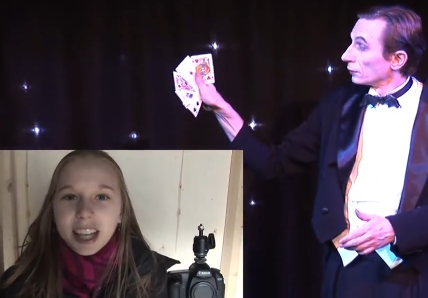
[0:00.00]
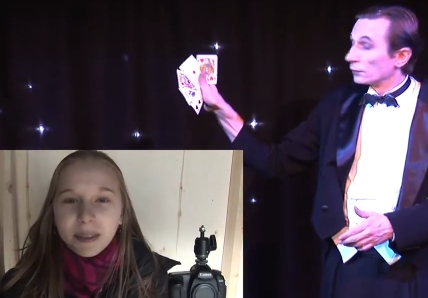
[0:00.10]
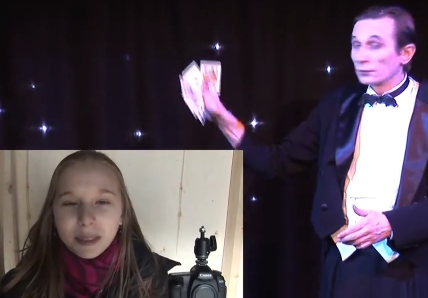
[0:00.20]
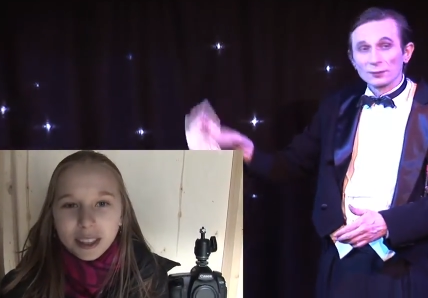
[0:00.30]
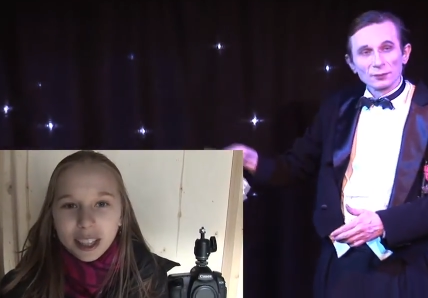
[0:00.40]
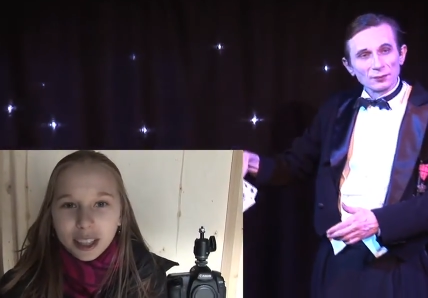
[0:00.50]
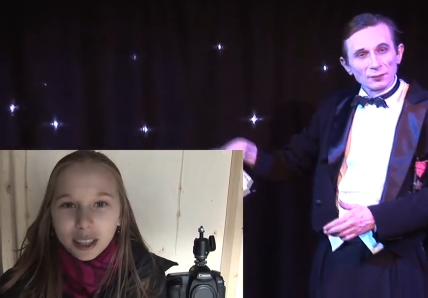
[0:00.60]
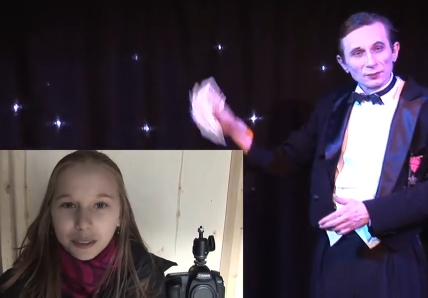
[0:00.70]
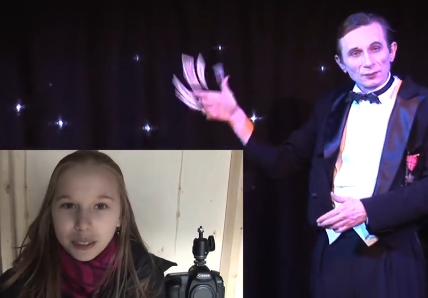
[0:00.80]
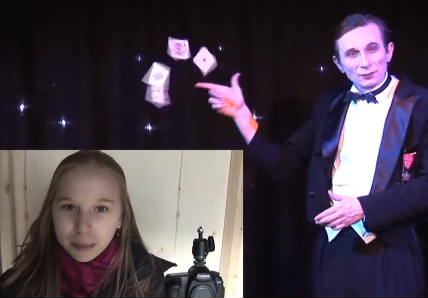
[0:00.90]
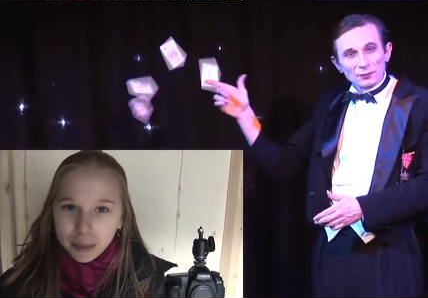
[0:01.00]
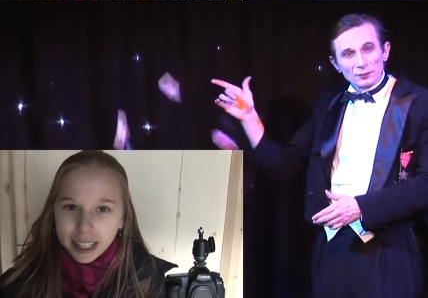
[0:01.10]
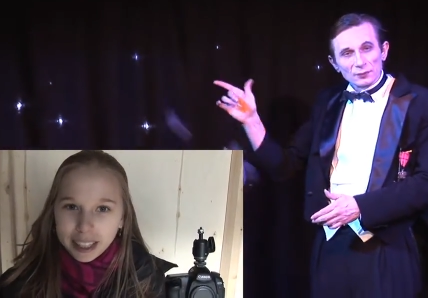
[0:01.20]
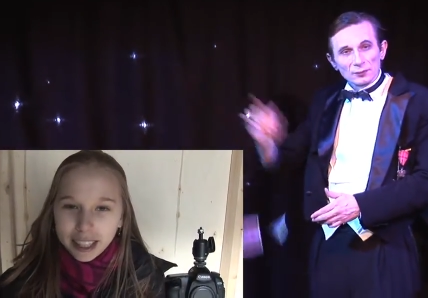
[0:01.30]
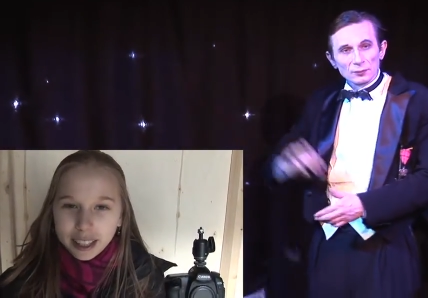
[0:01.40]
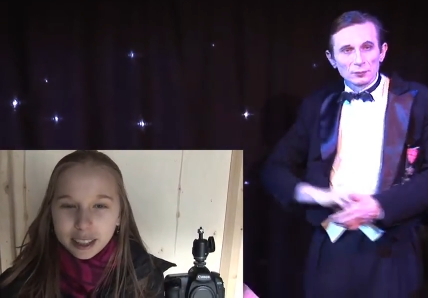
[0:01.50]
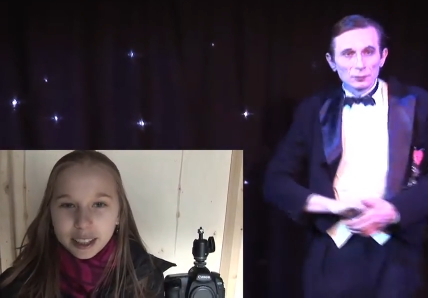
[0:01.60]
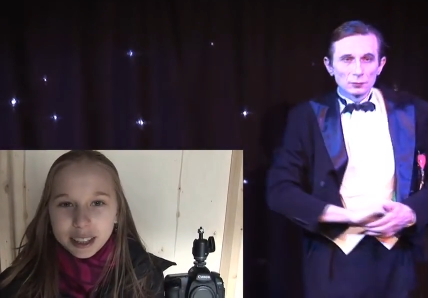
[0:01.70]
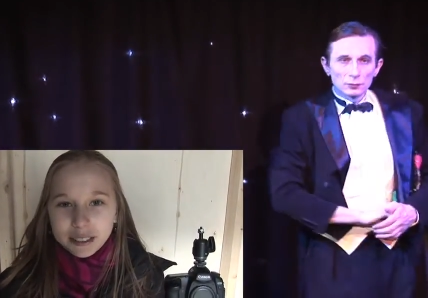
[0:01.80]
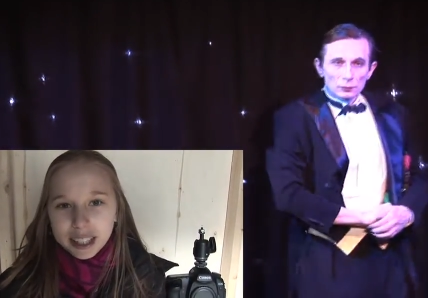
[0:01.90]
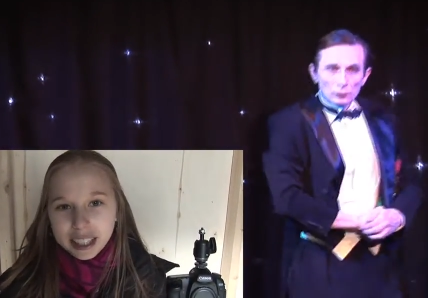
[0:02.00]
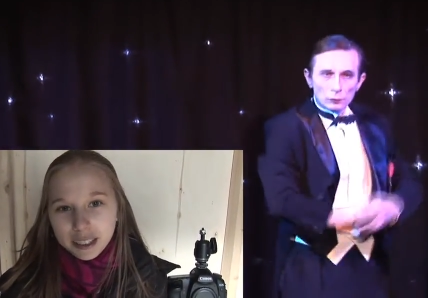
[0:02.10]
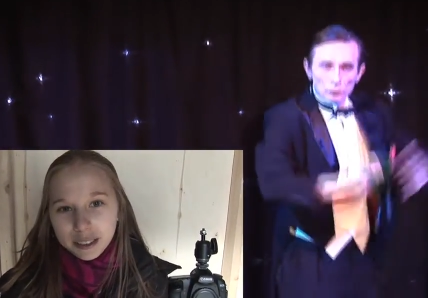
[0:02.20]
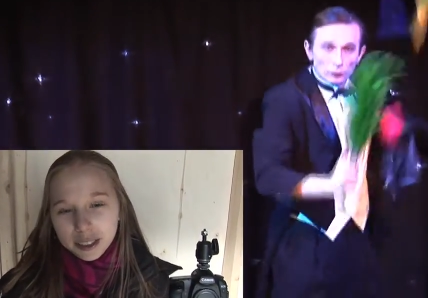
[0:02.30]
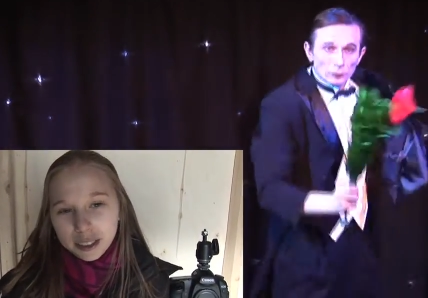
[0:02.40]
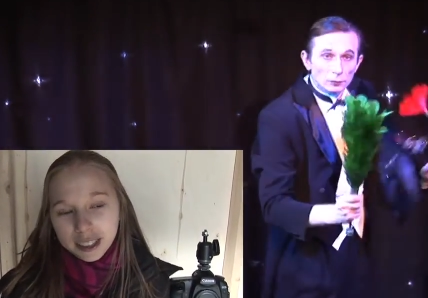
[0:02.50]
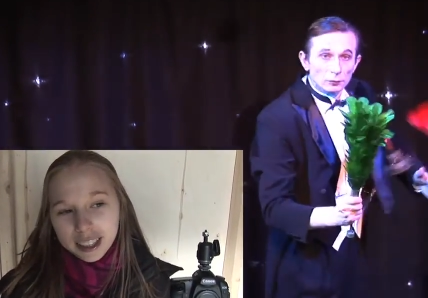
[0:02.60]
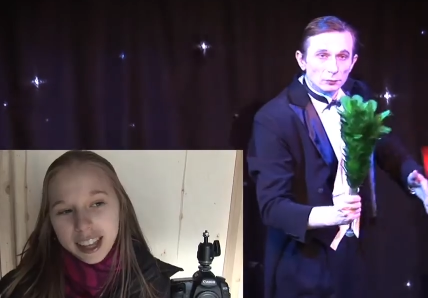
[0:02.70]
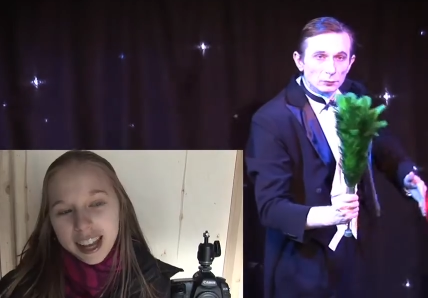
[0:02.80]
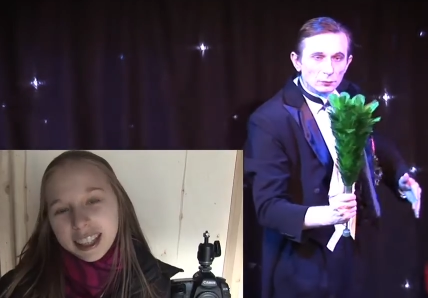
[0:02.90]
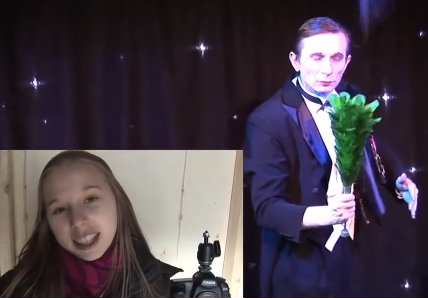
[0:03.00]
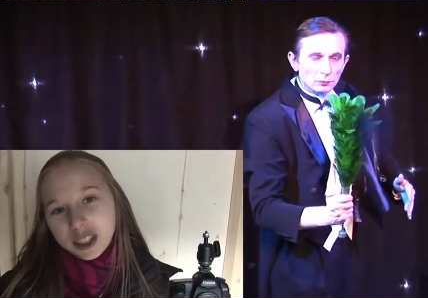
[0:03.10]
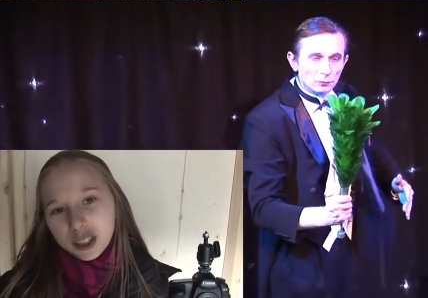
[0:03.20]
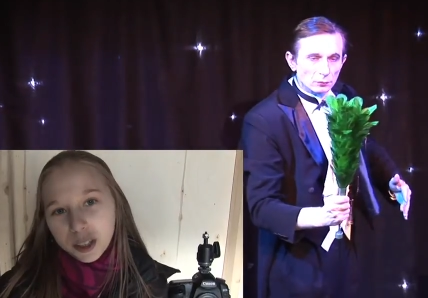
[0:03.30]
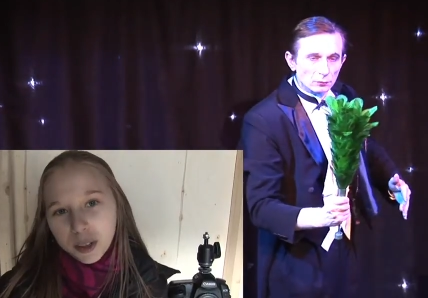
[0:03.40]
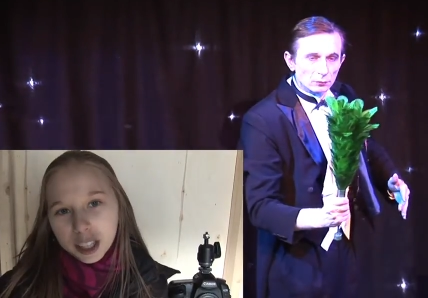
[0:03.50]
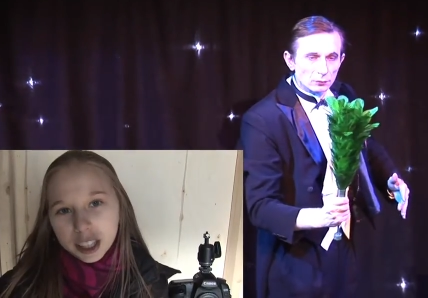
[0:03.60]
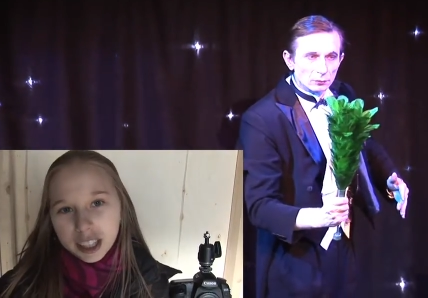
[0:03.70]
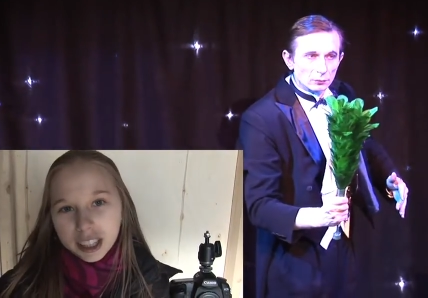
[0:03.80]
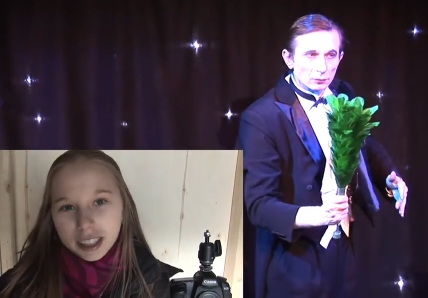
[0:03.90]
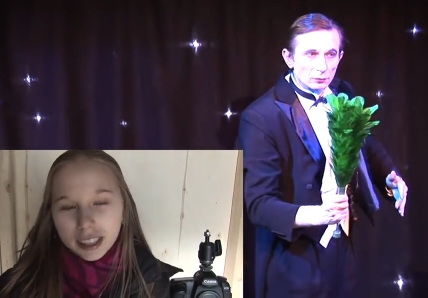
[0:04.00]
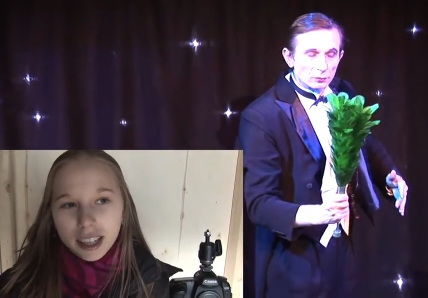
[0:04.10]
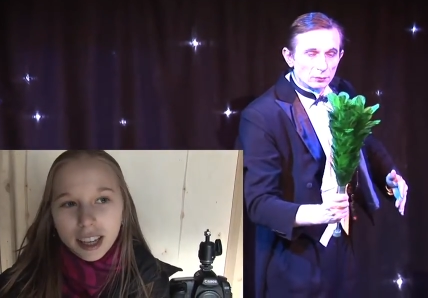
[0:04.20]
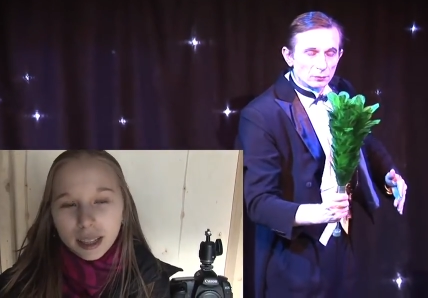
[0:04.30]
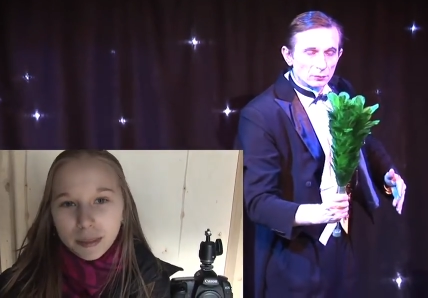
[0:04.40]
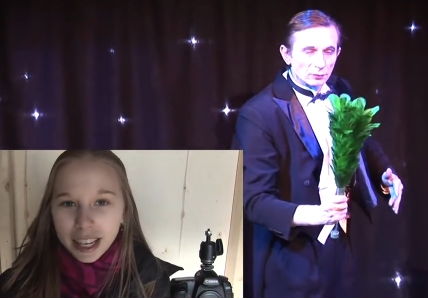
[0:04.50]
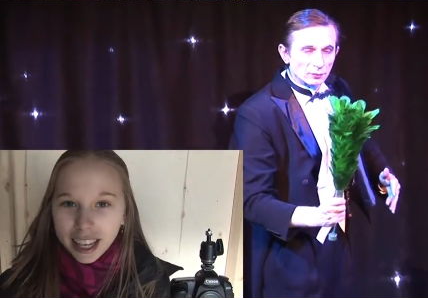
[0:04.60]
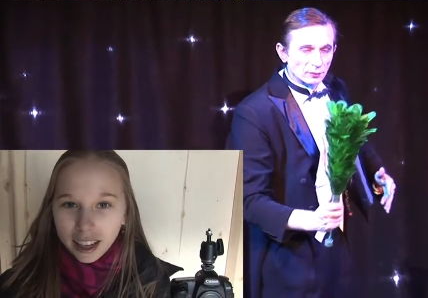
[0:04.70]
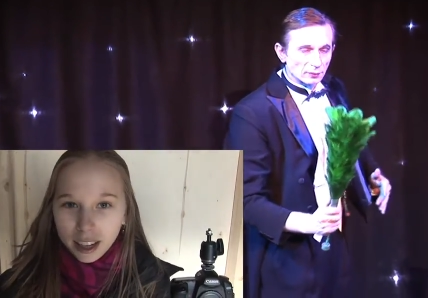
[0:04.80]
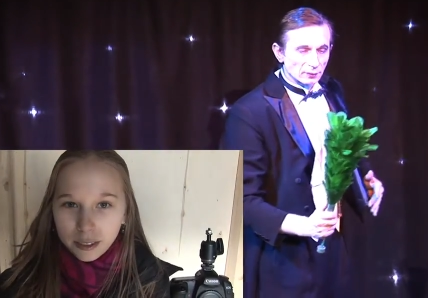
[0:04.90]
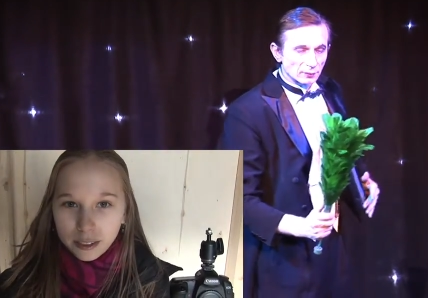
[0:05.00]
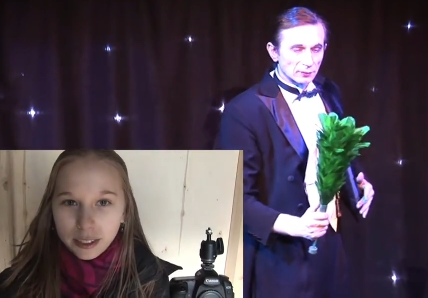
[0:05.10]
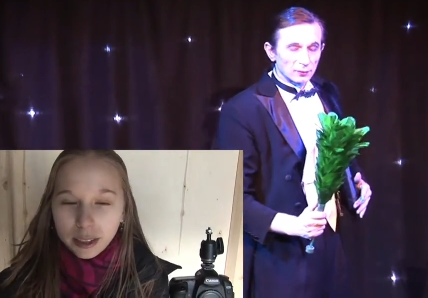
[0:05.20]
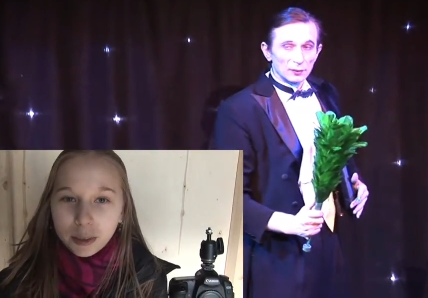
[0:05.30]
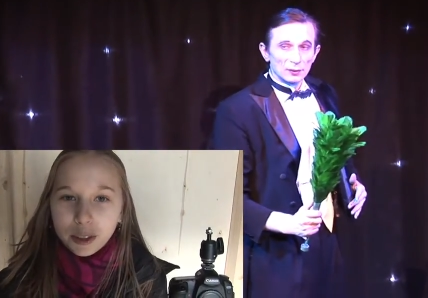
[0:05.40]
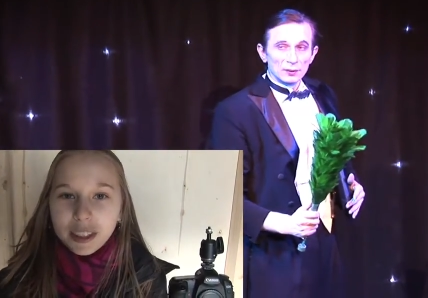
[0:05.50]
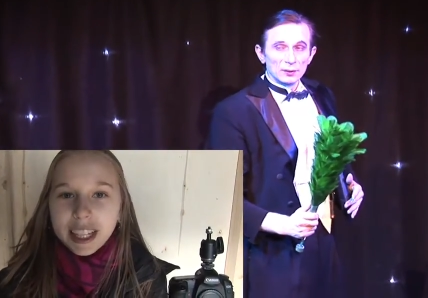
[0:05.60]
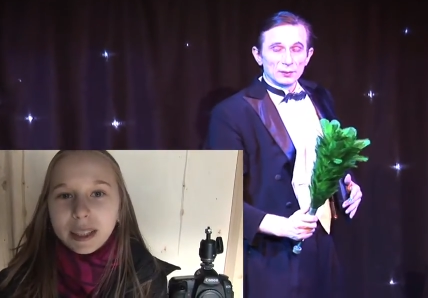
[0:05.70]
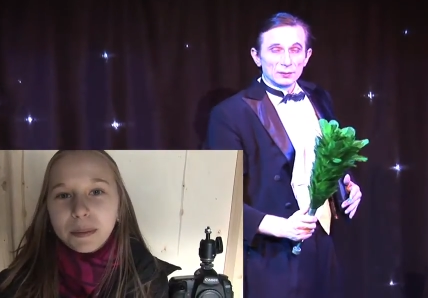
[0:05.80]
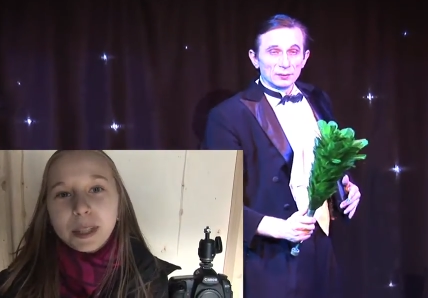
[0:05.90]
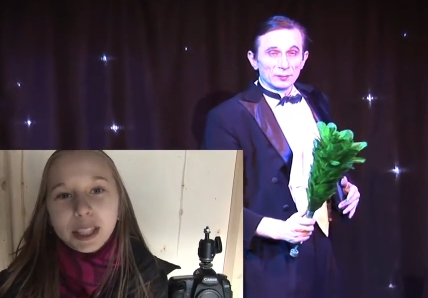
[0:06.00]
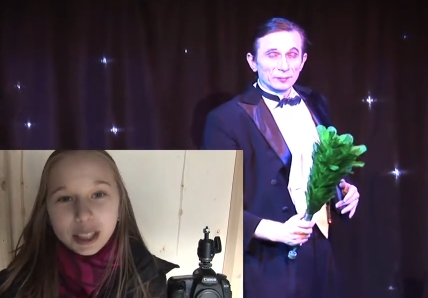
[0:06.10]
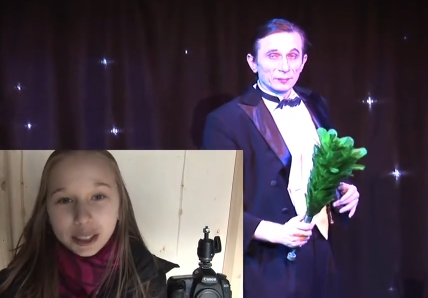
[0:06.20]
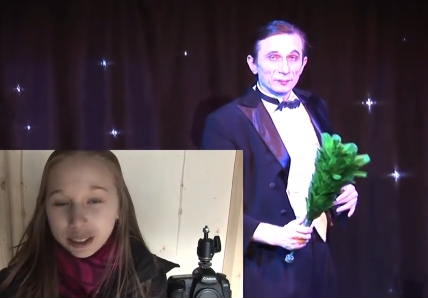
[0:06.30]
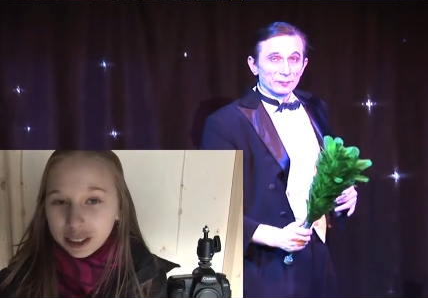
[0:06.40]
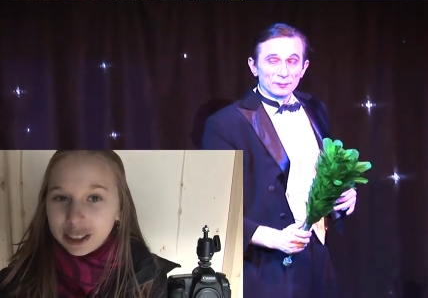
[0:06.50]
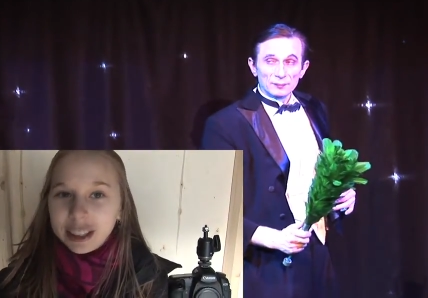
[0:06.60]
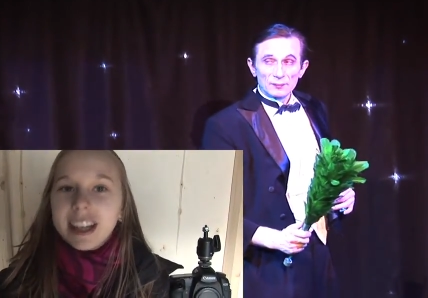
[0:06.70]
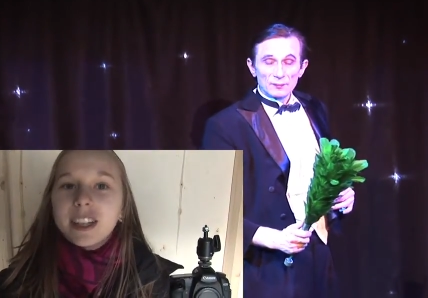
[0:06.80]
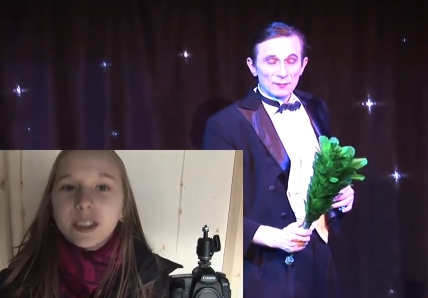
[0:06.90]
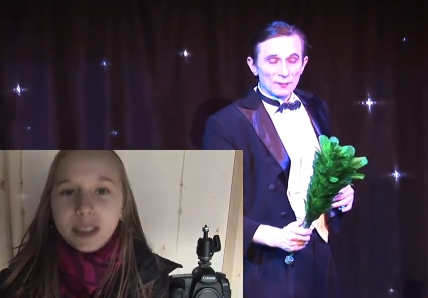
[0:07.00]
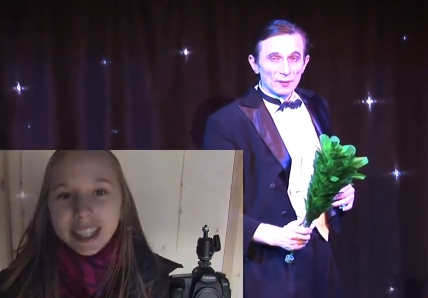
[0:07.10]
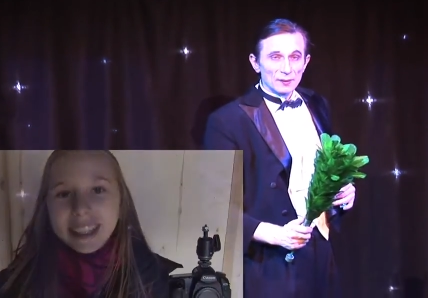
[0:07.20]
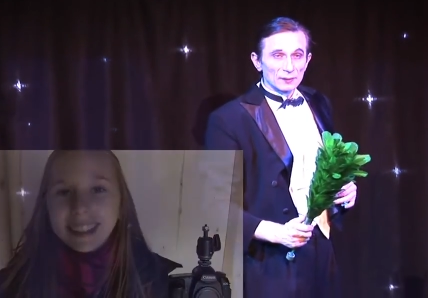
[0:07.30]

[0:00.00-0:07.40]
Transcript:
Speaker 1: I'm the daughter of the main character, movie, and I enjoy watching the making of the movie, and I'm pretty sure it turned out great.